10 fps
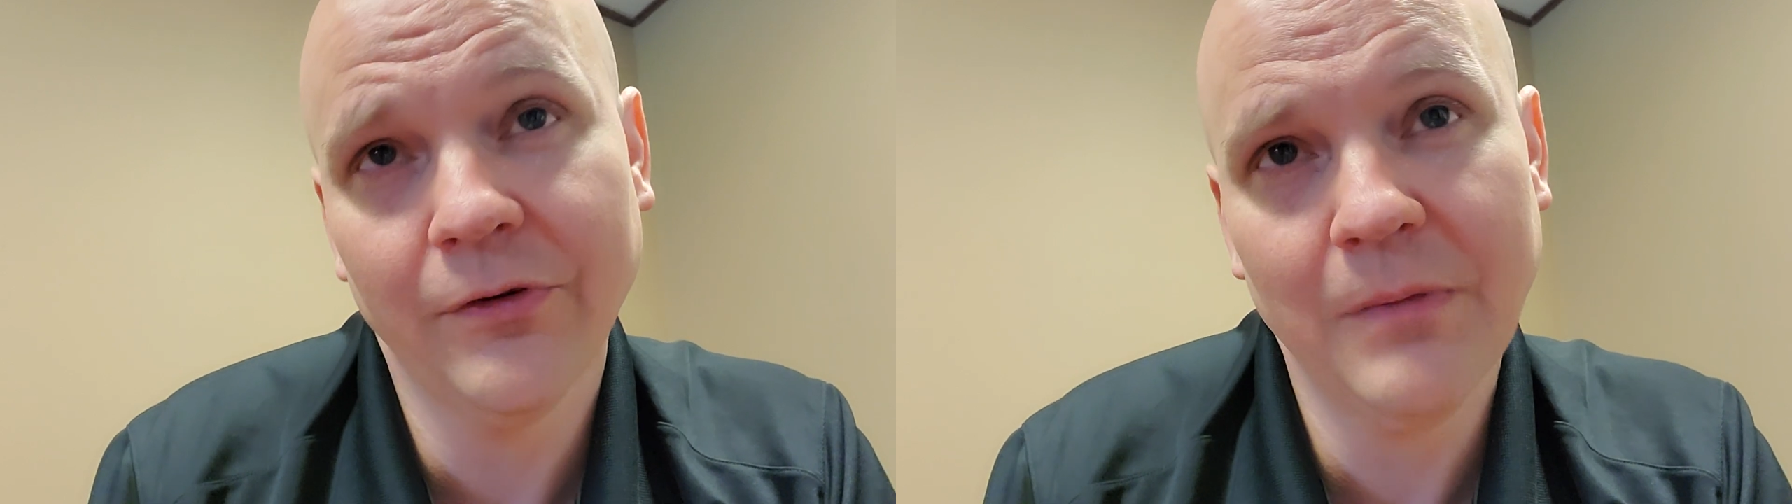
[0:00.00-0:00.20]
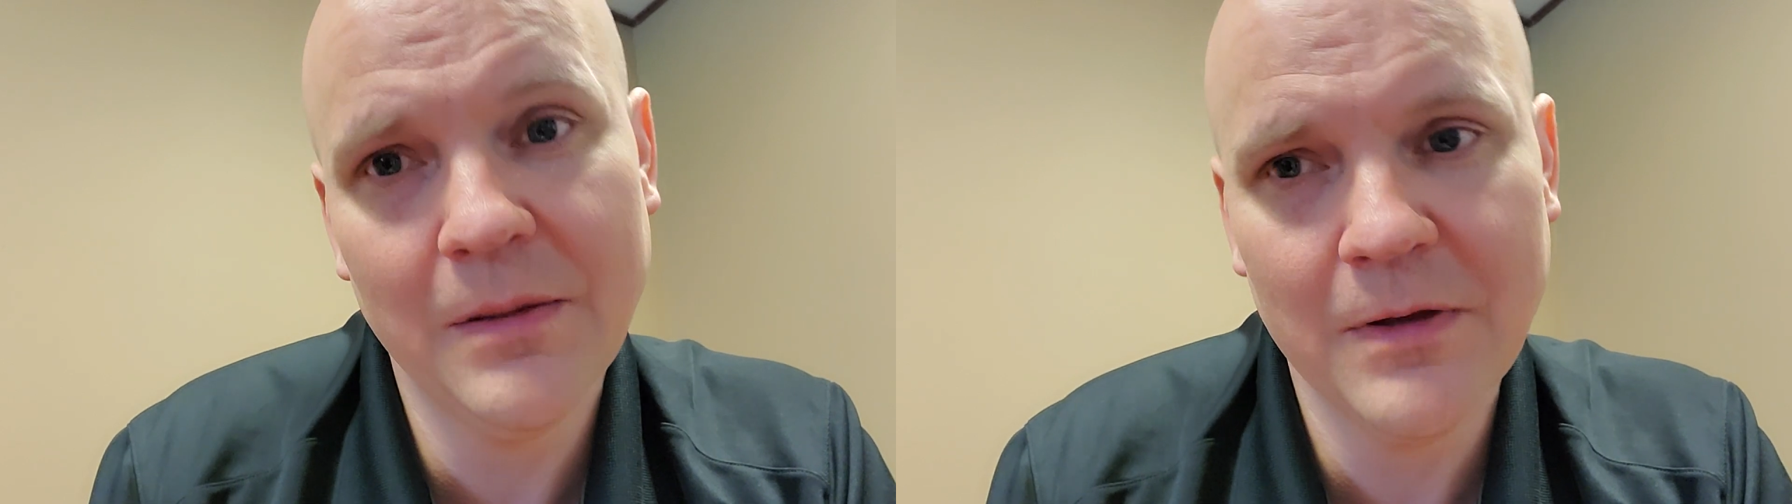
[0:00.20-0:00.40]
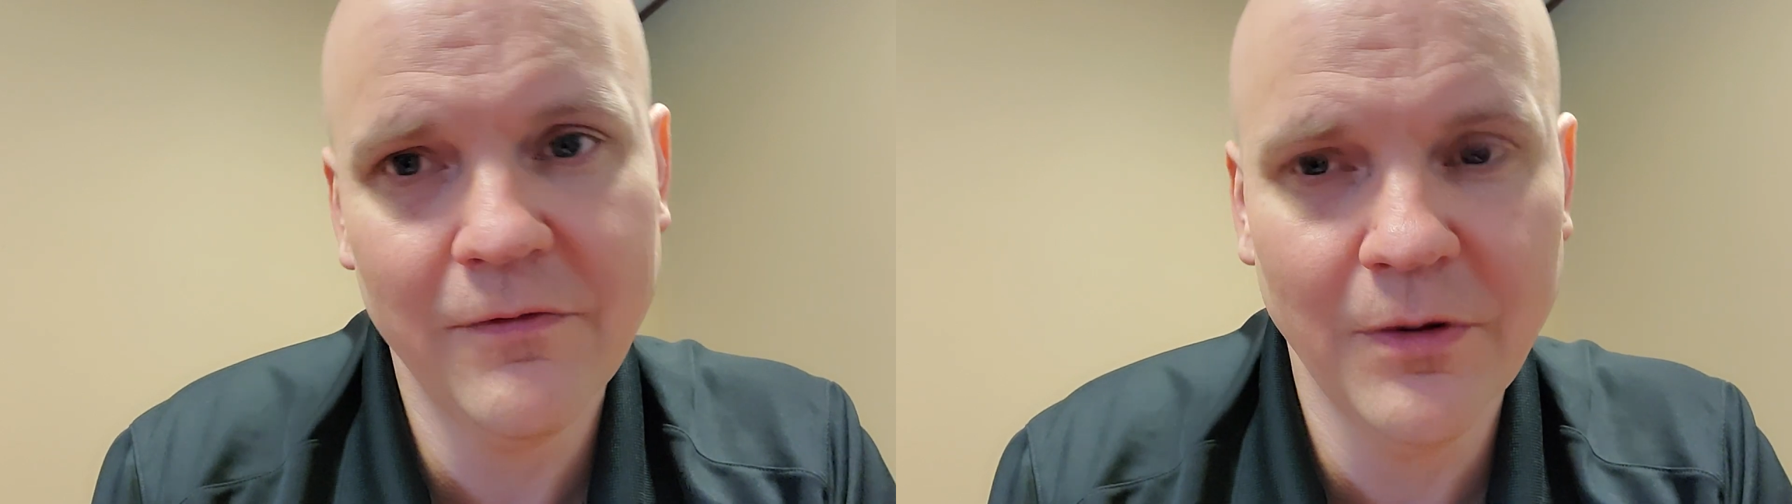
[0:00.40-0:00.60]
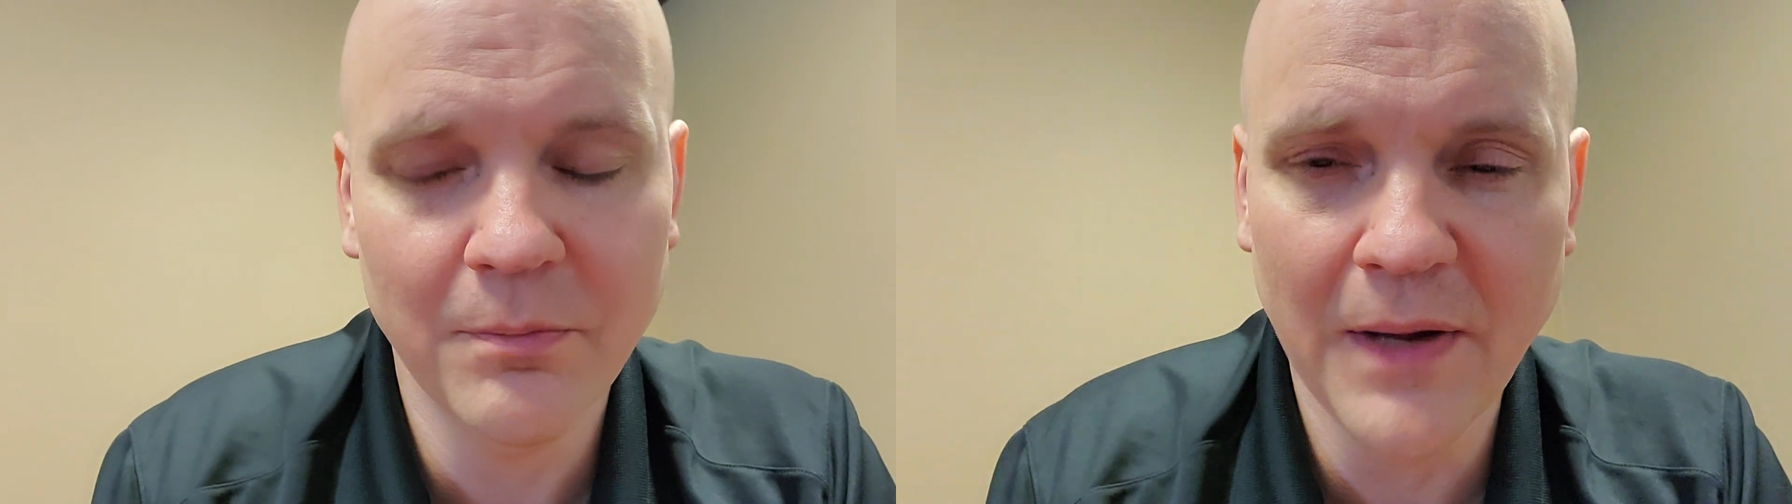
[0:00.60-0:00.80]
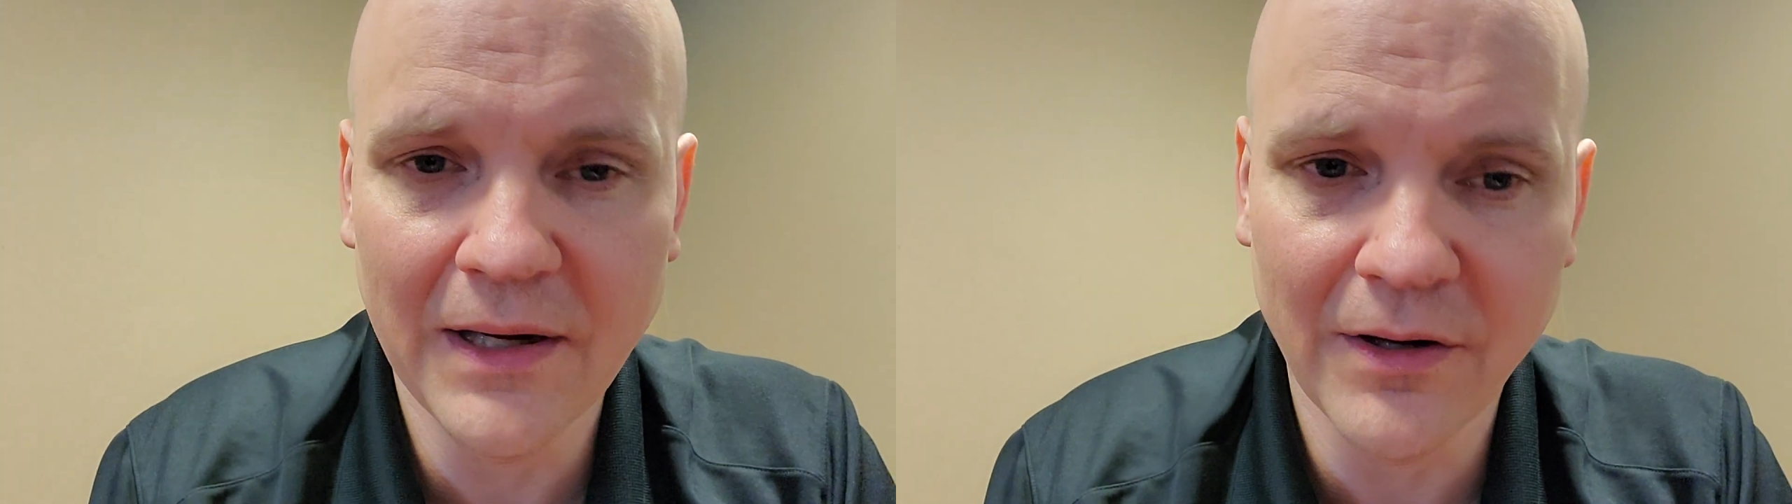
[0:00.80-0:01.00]
and make me feel
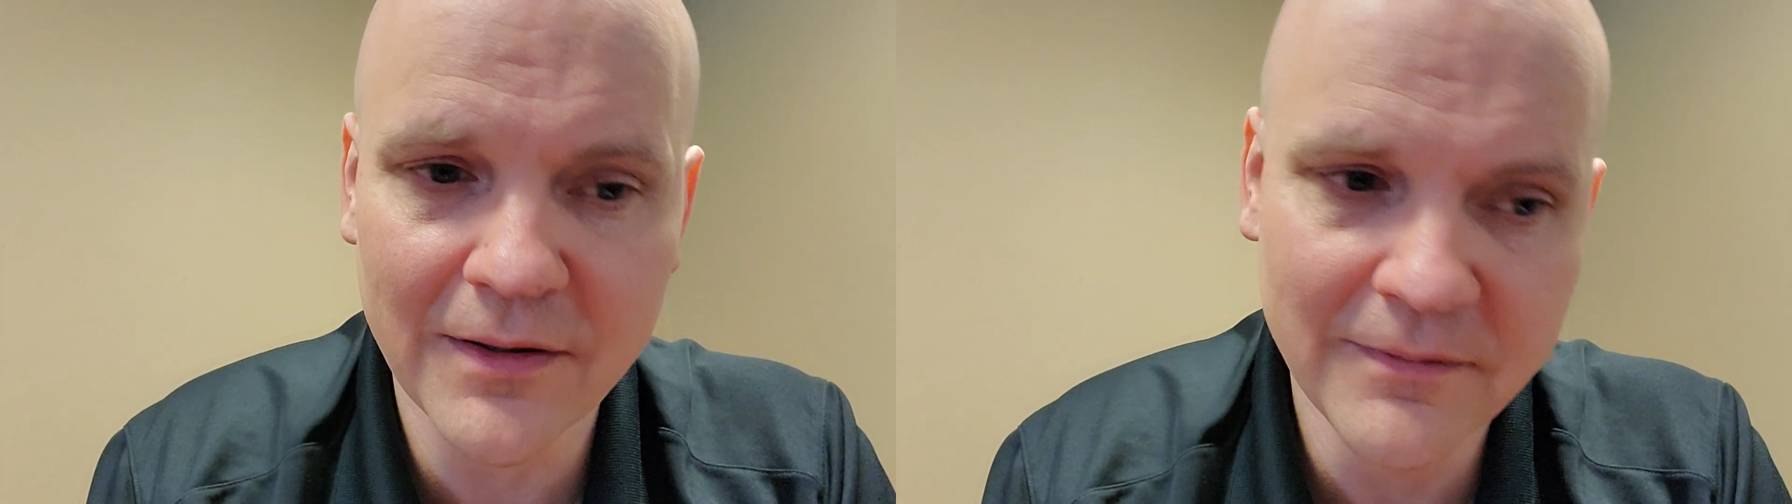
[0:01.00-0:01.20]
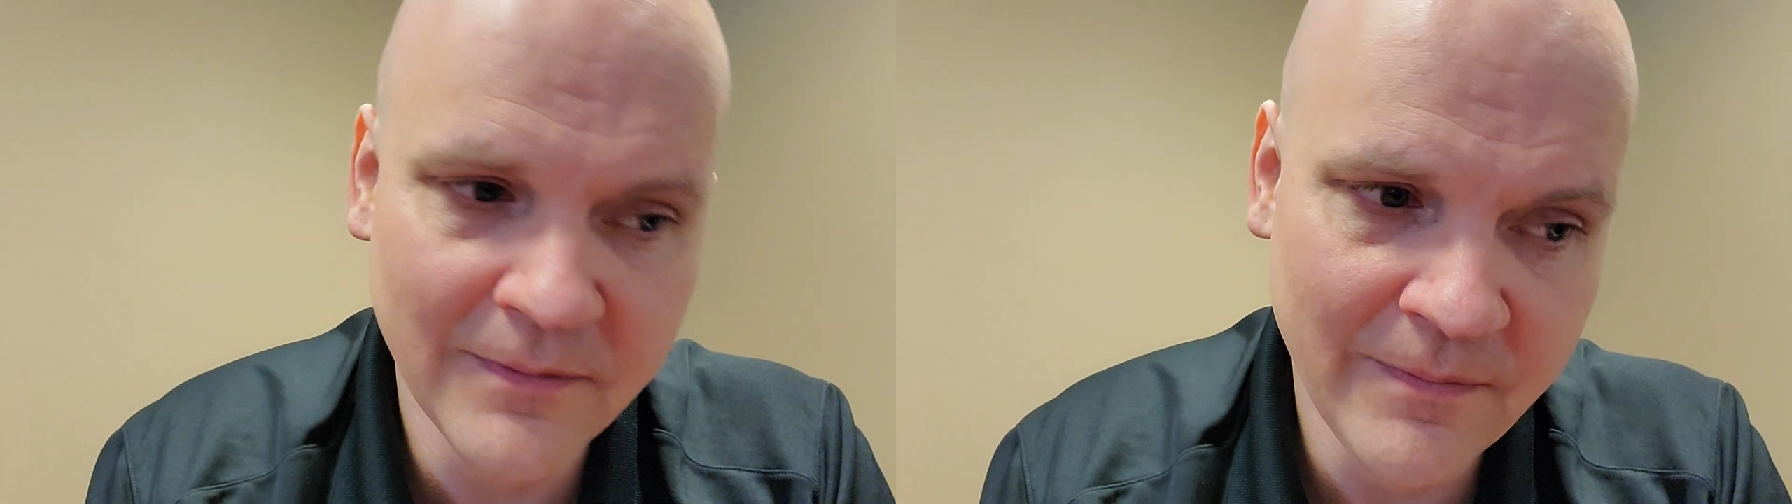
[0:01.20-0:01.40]
better